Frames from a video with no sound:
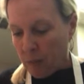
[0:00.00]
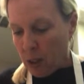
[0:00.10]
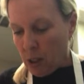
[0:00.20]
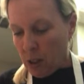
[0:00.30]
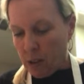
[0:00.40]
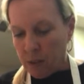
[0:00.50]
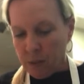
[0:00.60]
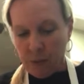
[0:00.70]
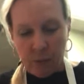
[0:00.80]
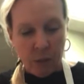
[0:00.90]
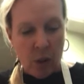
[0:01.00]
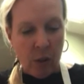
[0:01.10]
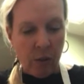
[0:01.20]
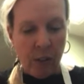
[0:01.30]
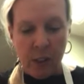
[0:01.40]

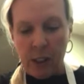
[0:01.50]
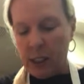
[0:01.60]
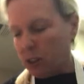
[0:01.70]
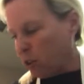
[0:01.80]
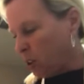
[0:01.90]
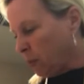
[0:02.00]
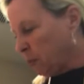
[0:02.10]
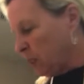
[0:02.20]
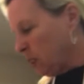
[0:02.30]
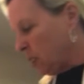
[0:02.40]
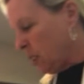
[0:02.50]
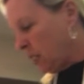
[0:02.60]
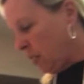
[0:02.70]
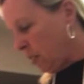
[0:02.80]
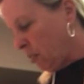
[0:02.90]
Oh, very nice. Dump this in
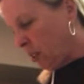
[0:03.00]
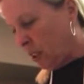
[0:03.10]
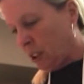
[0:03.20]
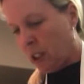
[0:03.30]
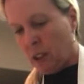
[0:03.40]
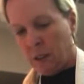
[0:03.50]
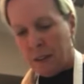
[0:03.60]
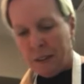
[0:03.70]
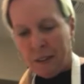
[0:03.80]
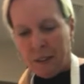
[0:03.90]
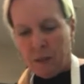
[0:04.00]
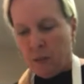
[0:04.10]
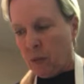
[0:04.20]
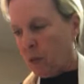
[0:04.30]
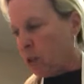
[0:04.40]
here. Yucky.
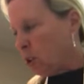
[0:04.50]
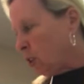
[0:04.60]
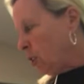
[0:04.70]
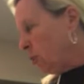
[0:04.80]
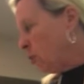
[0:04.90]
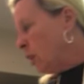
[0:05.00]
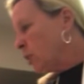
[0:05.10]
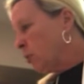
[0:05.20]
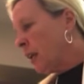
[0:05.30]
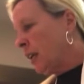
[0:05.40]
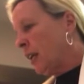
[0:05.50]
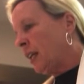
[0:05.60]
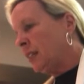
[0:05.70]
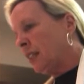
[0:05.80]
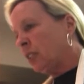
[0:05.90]
For sure. Wash my
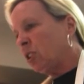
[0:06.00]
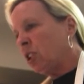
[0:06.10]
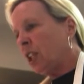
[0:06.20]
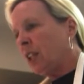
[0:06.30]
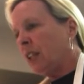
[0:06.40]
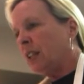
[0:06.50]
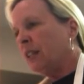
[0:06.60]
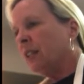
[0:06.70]
hands. That's chicken.